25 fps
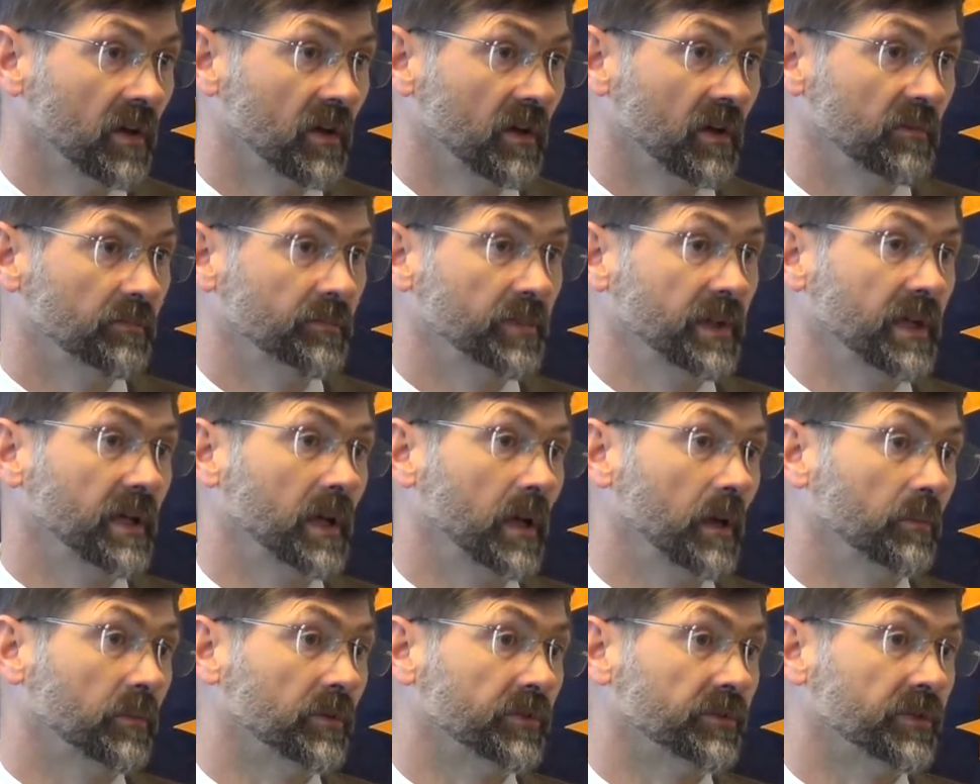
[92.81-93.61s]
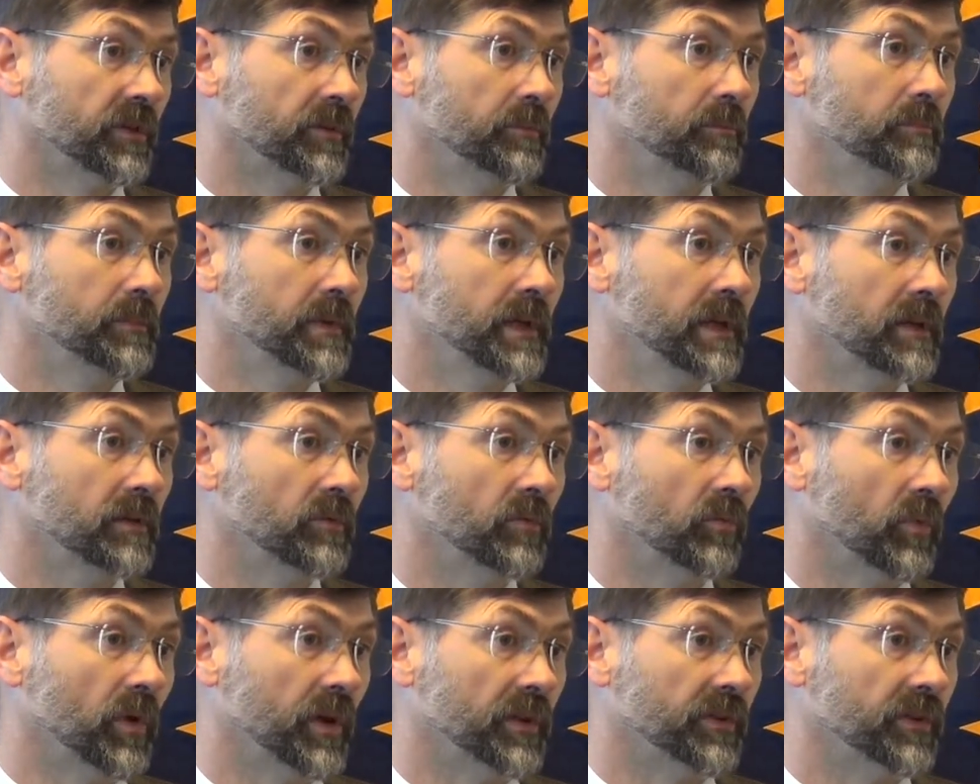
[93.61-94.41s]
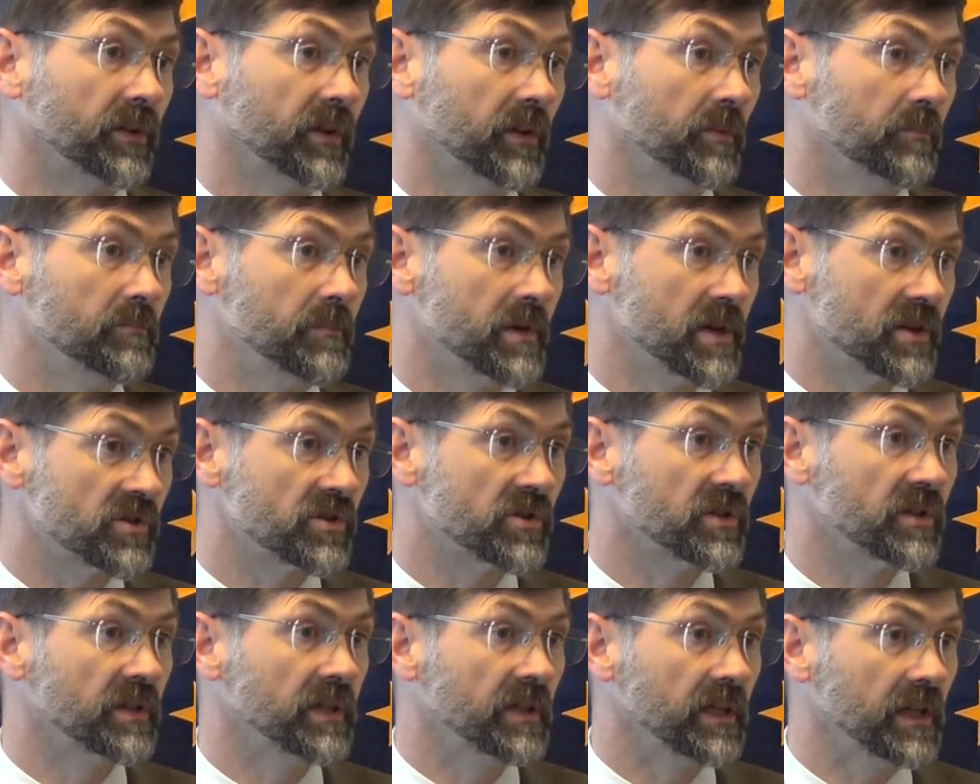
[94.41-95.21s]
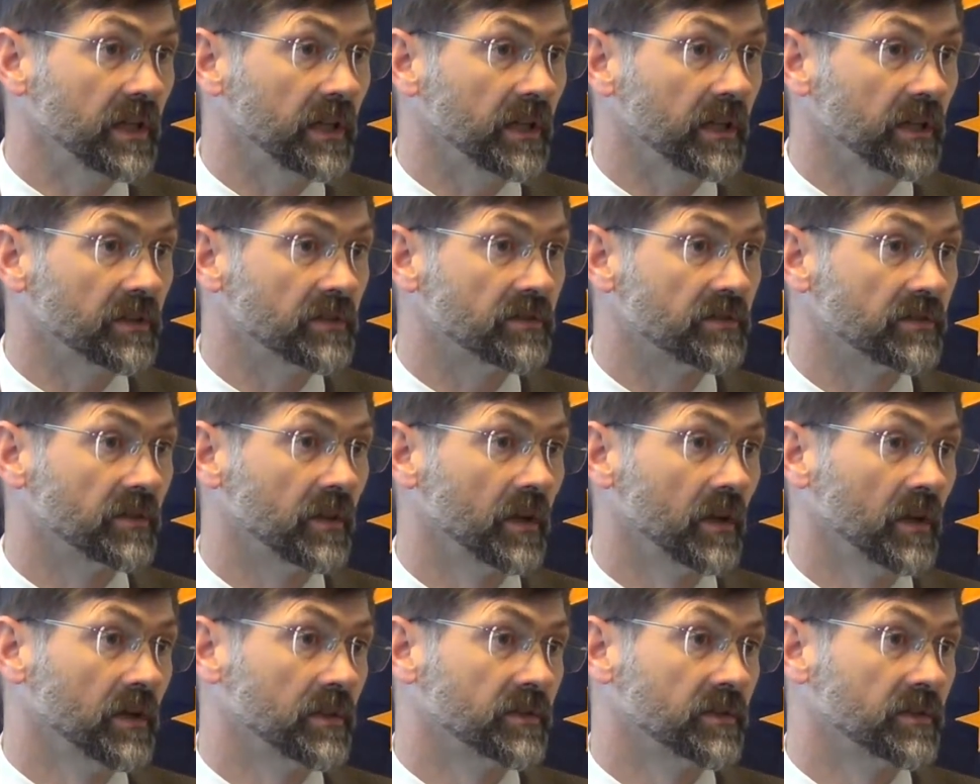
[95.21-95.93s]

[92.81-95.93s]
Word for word: of being able to meet what the mission needs